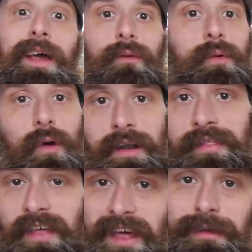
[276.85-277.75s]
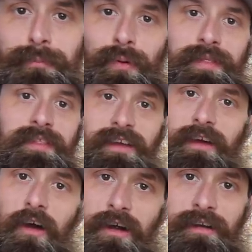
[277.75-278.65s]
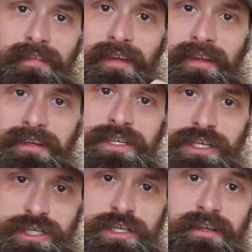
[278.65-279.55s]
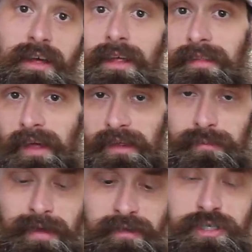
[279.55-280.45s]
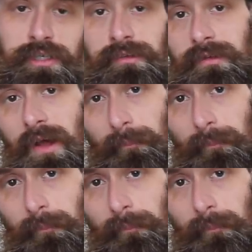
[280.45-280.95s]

And we want to then put the car in the condition that you mentioned,